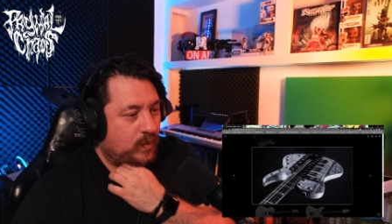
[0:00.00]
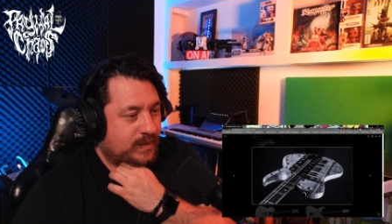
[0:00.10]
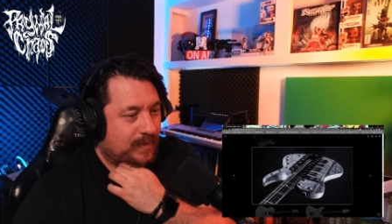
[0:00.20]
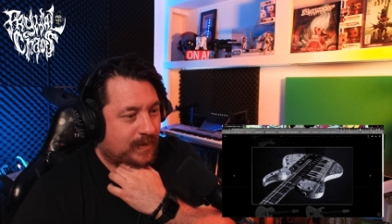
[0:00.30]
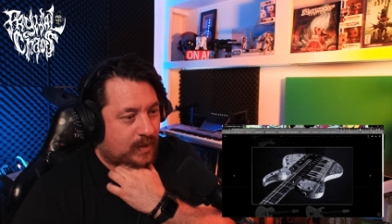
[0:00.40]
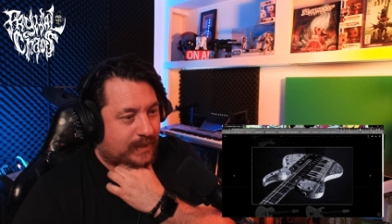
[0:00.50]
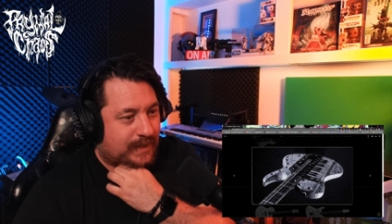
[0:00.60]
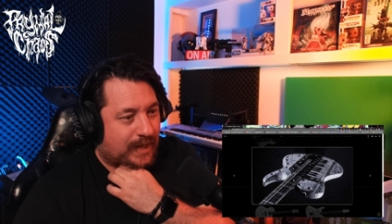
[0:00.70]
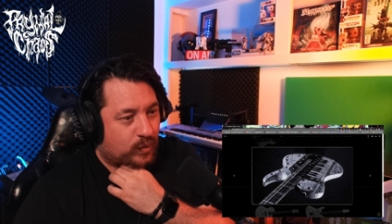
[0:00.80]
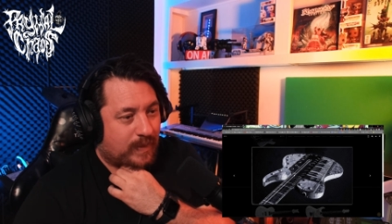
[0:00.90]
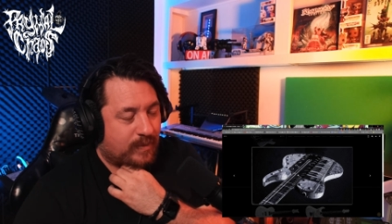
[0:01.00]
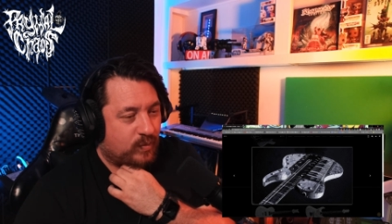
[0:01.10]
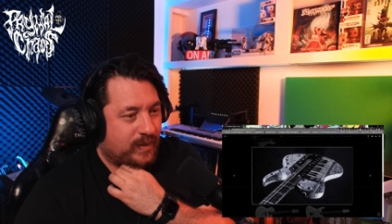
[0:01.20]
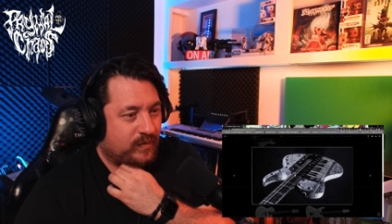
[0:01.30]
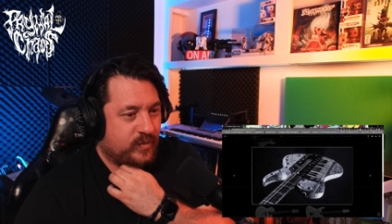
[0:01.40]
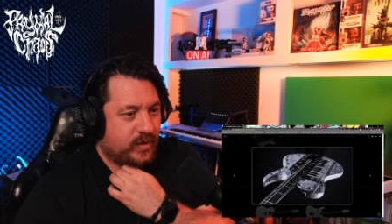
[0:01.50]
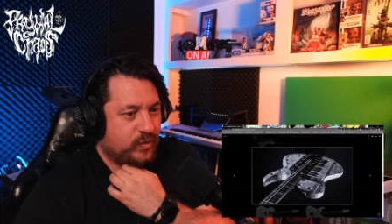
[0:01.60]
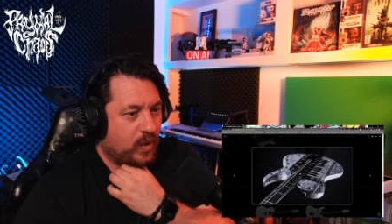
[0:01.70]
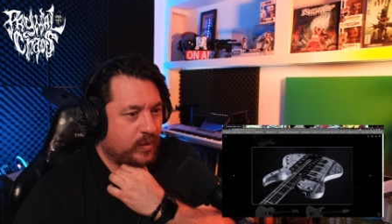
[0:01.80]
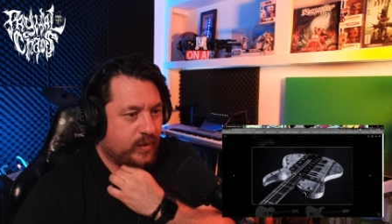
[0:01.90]
or something like that, or maybe one of them's a
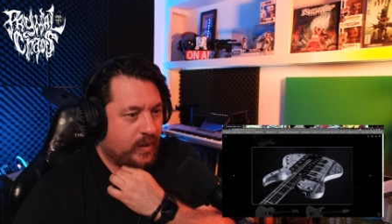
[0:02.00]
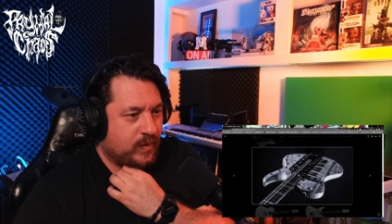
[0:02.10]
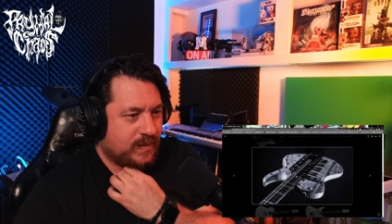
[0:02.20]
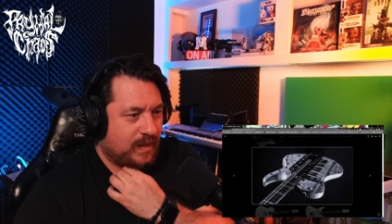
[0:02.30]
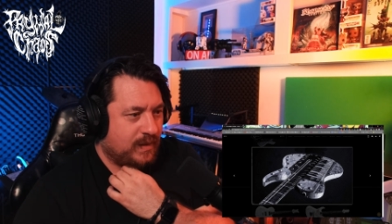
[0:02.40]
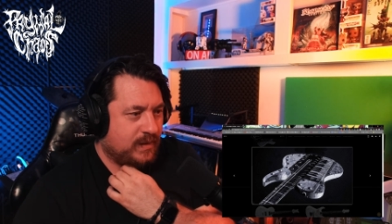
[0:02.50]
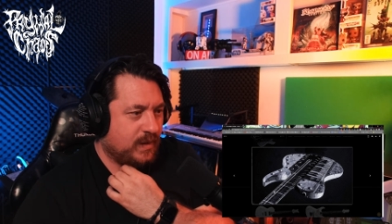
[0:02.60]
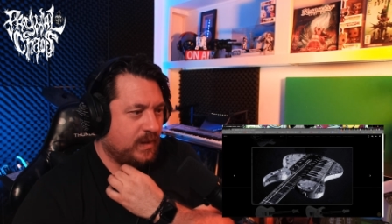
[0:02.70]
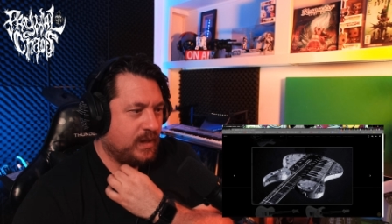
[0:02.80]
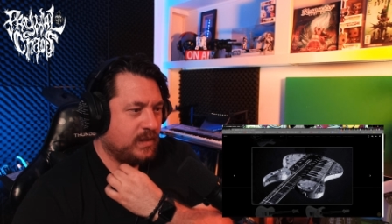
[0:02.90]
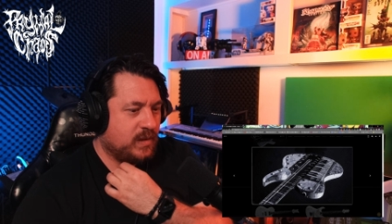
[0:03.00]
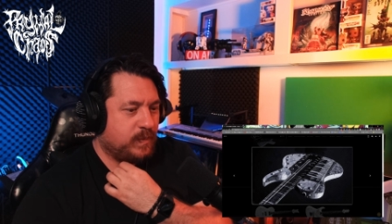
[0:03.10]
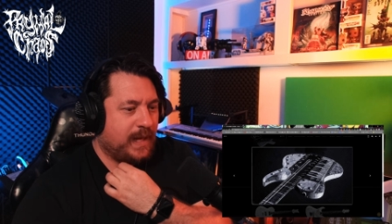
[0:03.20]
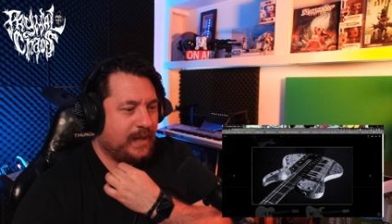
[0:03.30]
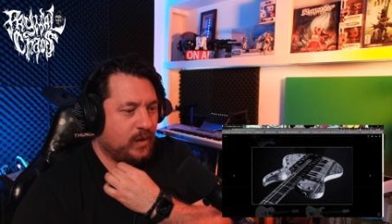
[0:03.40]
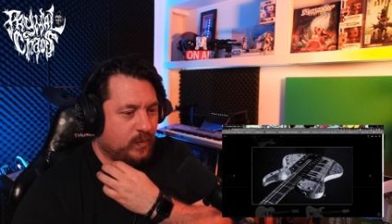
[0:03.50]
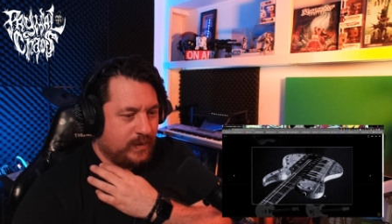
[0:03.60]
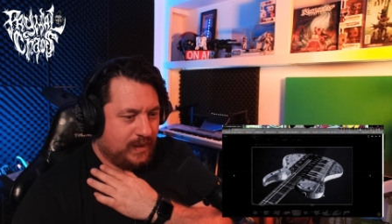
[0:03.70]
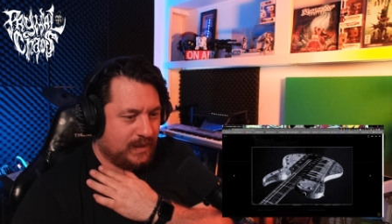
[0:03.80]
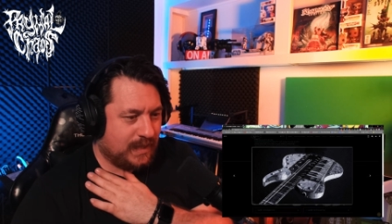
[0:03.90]
drone note or something, so you can just play along
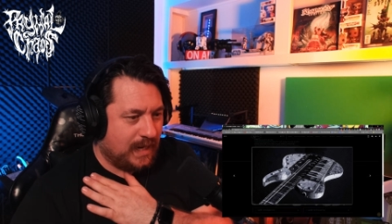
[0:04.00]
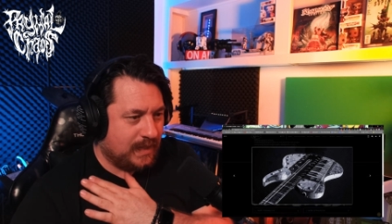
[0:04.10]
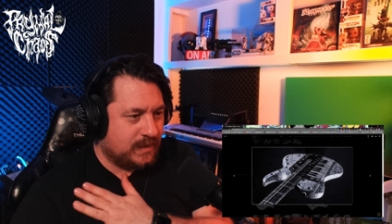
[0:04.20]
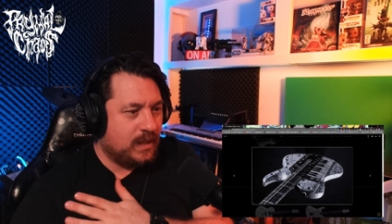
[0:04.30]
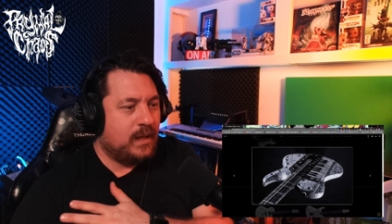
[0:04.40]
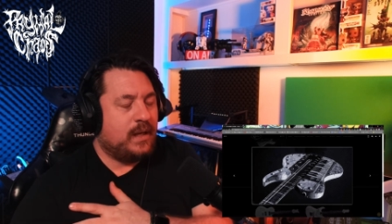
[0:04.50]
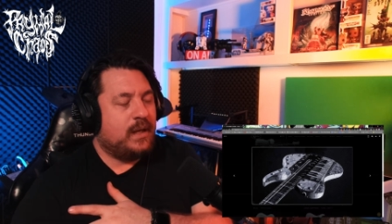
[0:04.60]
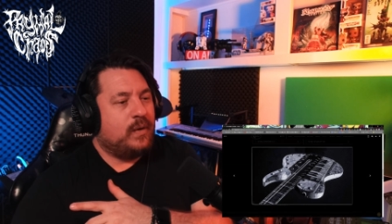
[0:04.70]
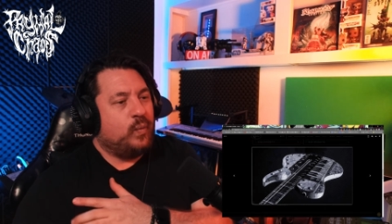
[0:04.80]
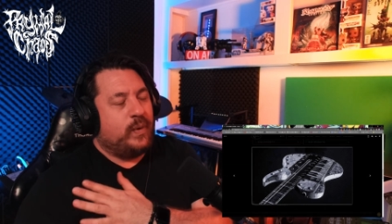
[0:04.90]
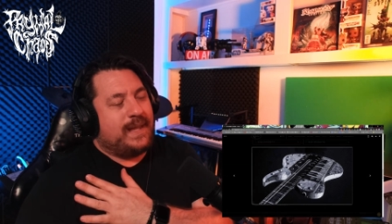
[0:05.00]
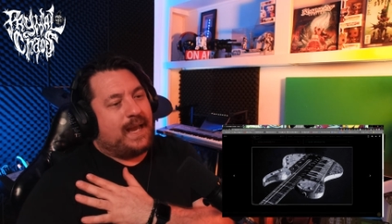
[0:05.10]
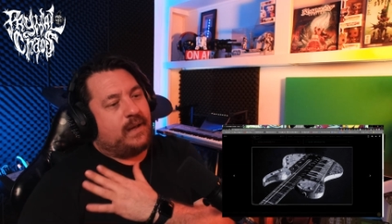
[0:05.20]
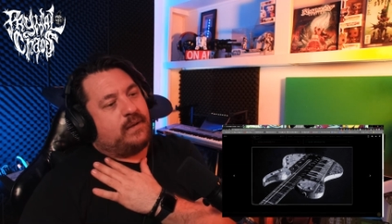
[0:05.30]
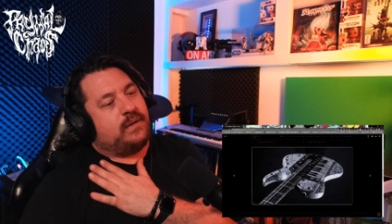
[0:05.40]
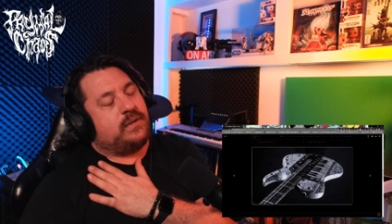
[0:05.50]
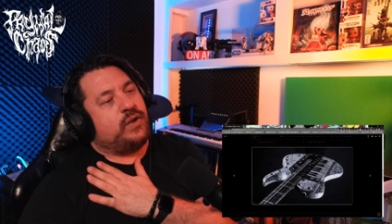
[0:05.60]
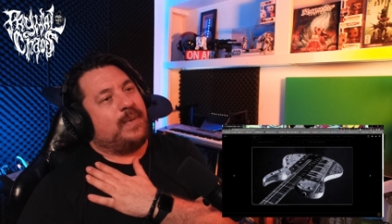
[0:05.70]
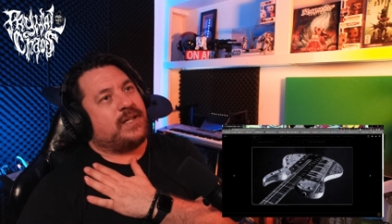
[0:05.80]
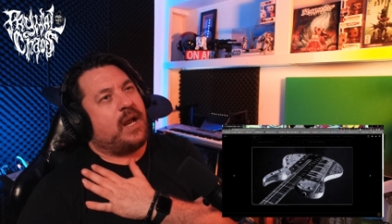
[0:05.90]
with the guitars without
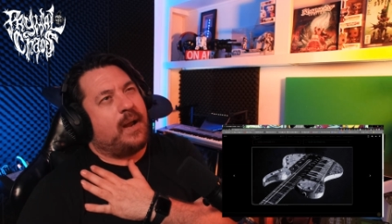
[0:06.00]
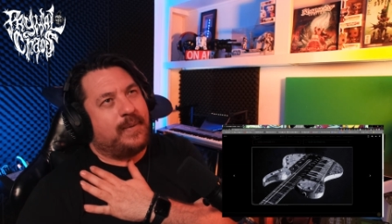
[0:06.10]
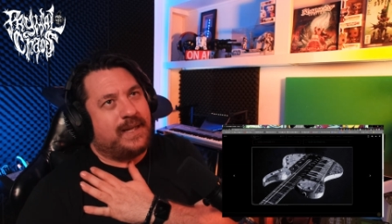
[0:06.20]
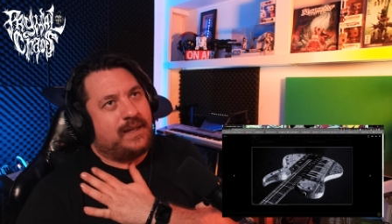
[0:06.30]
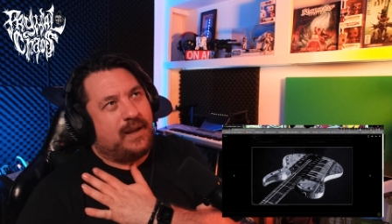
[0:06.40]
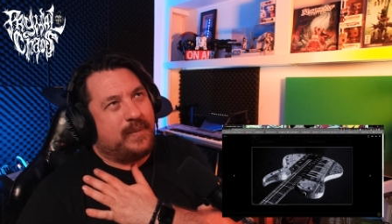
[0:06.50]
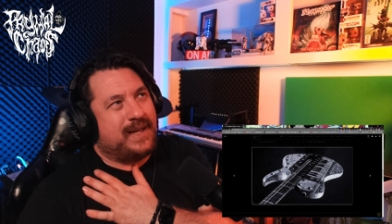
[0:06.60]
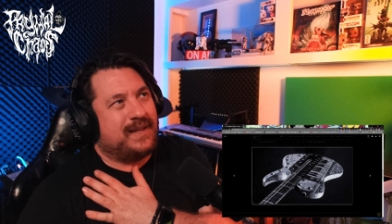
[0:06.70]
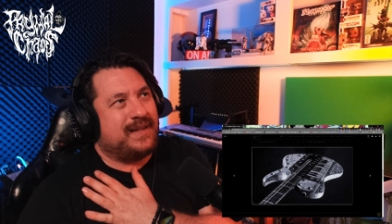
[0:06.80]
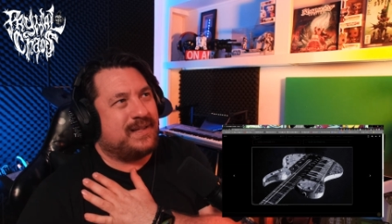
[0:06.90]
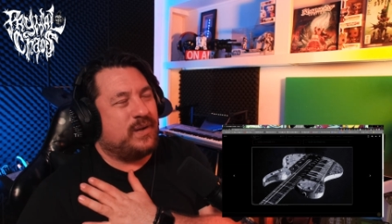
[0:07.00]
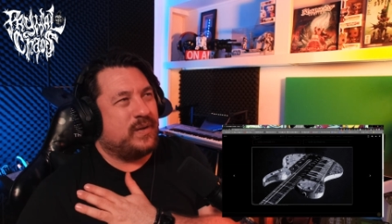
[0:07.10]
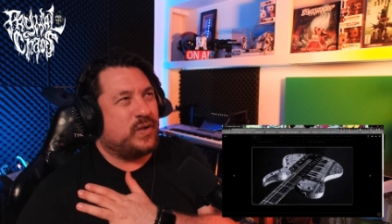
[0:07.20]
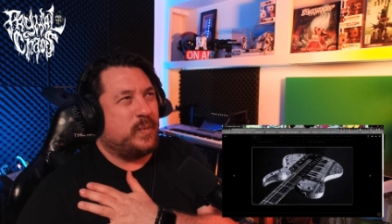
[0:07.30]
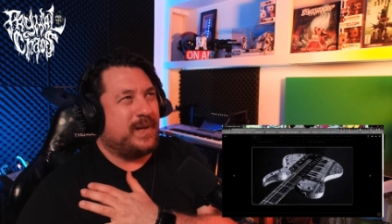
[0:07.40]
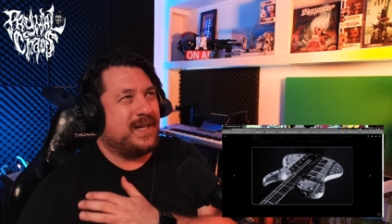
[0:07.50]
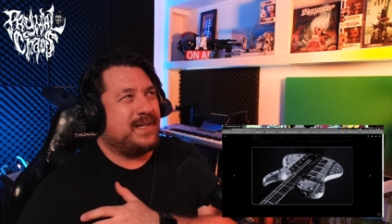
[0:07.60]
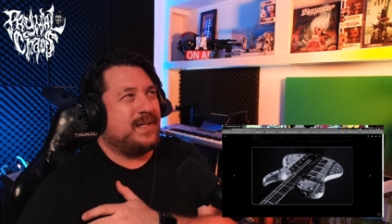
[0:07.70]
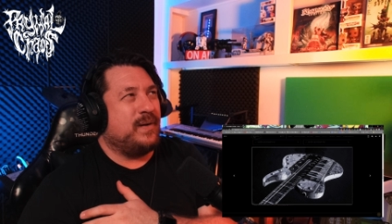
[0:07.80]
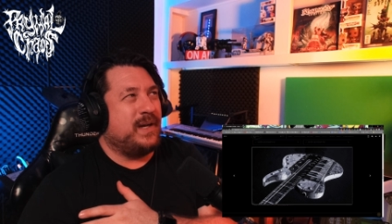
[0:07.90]
too much harmony. I mean, that's not super
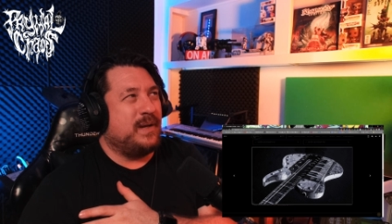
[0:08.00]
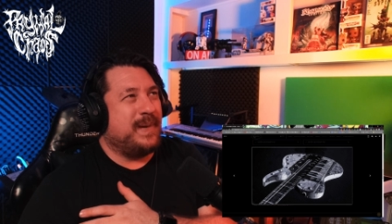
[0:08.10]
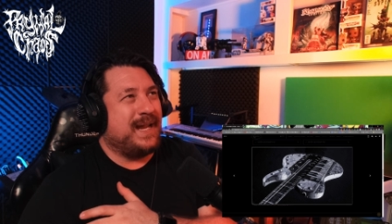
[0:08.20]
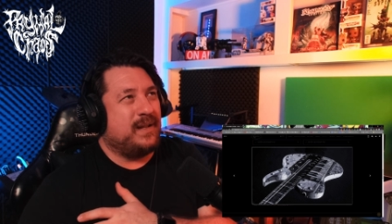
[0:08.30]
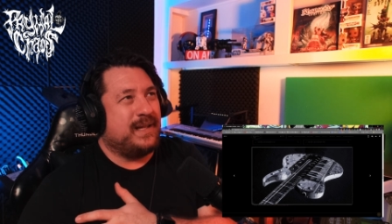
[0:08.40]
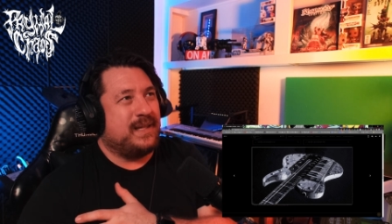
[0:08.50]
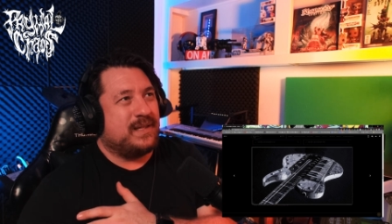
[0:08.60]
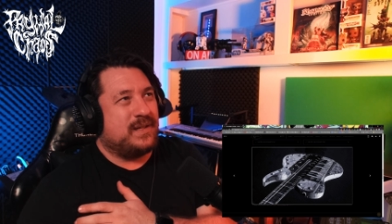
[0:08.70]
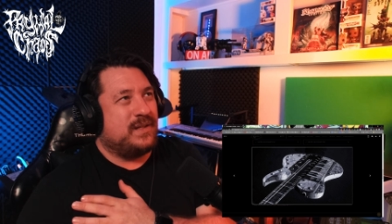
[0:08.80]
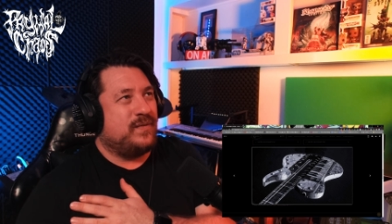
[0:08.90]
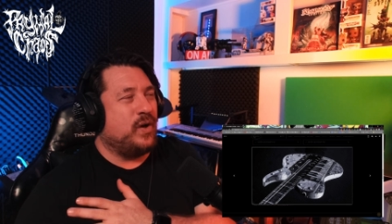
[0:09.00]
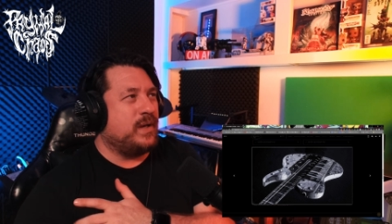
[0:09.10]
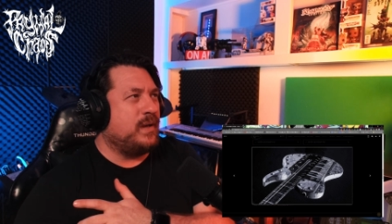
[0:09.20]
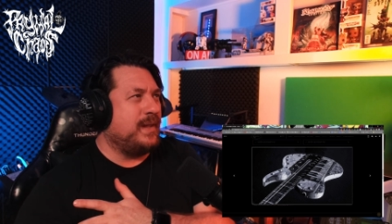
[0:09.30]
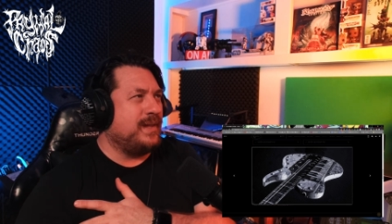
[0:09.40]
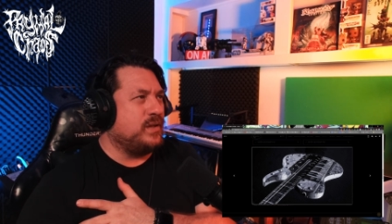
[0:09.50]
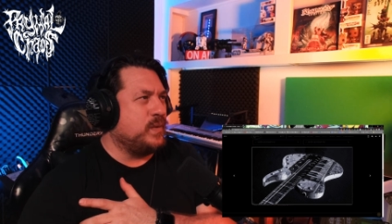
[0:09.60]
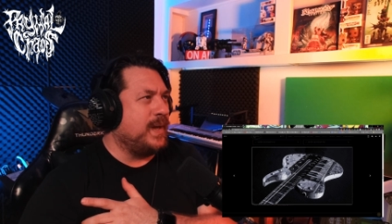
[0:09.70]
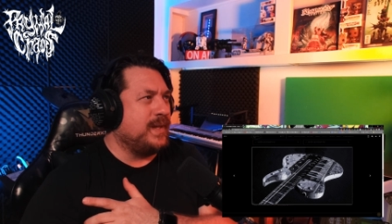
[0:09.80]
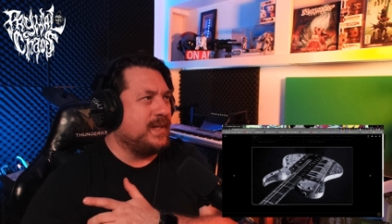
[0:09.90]
necessary in a band like this because you've got, I think,
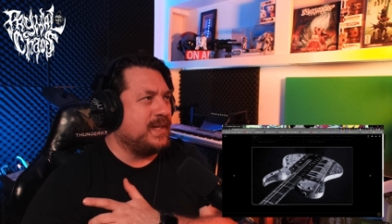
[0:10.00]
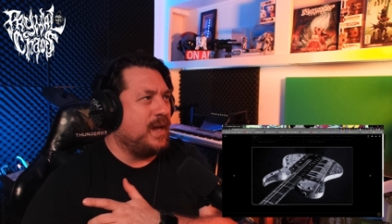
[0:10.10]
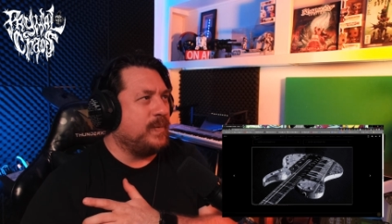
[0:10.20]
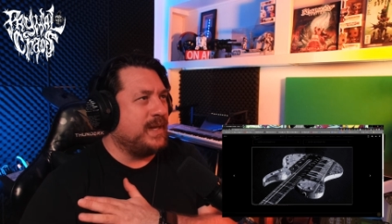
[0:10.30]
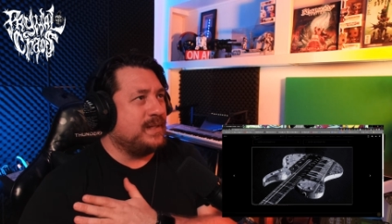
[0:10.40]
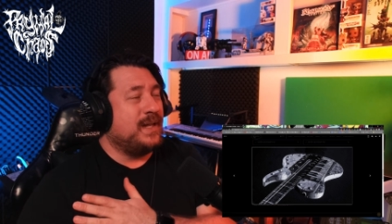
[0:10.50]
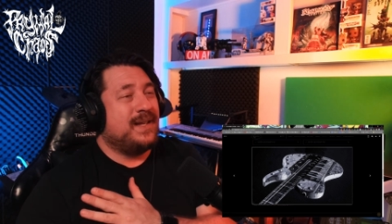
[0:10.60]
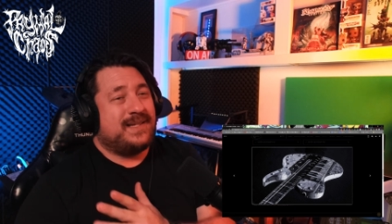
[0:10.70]
two other guitar players.